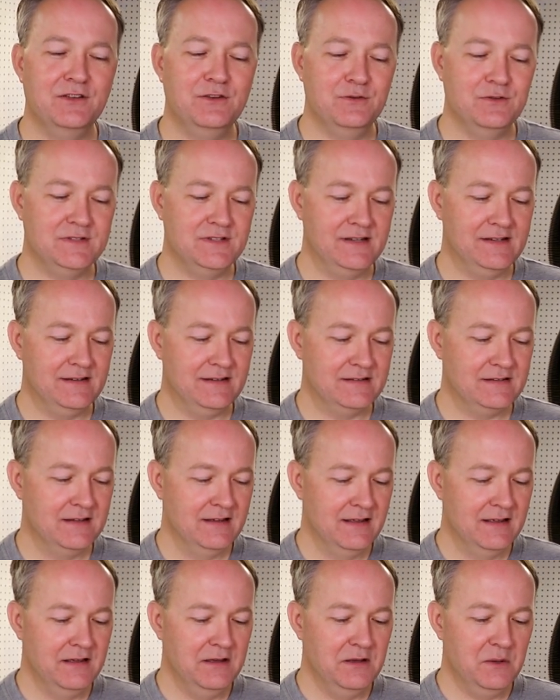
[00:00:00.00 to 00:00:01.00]
Hughes is,
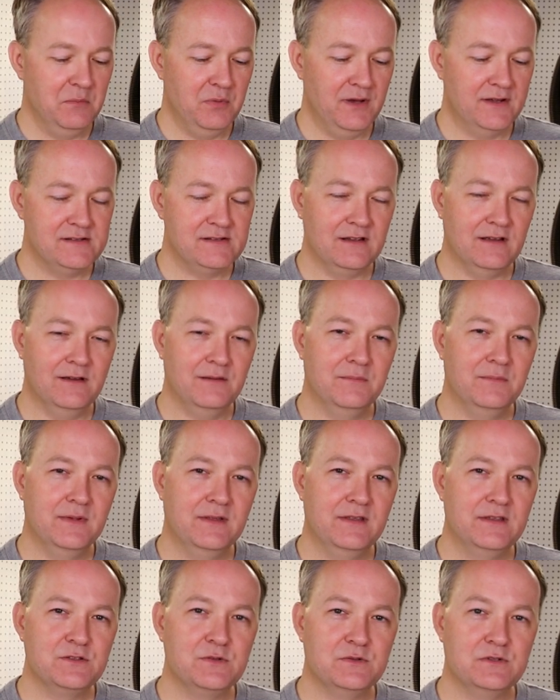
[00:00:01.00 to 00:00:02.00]
but um,
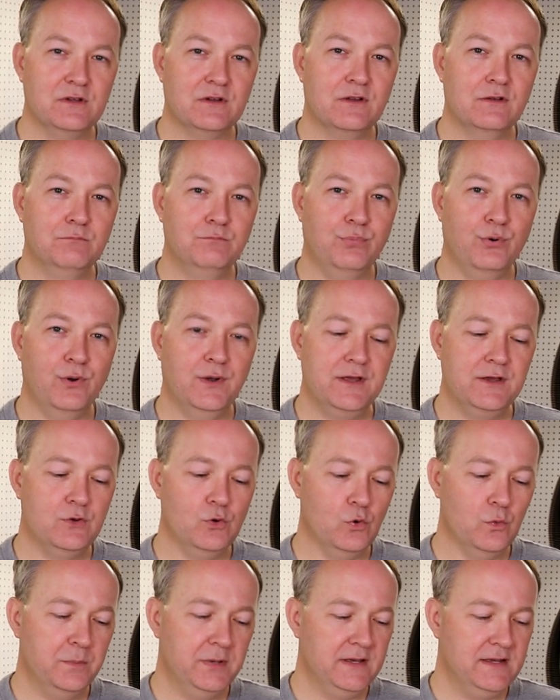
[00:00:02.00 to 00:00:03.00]
this was a pretty
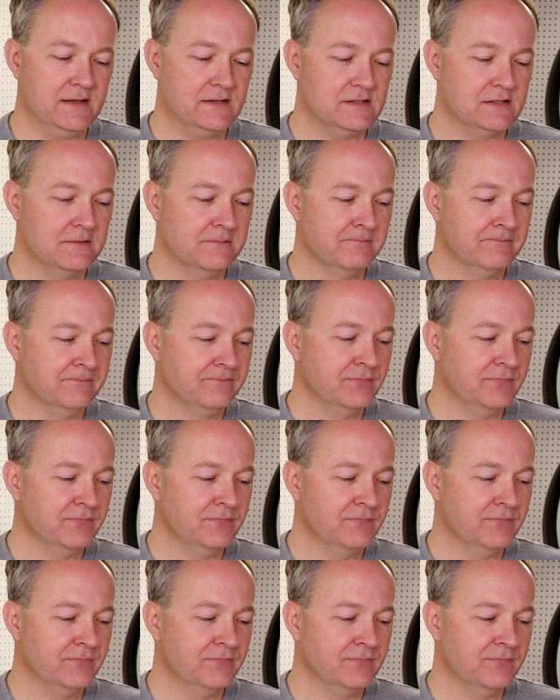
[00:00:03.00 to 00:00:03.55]
cool piece.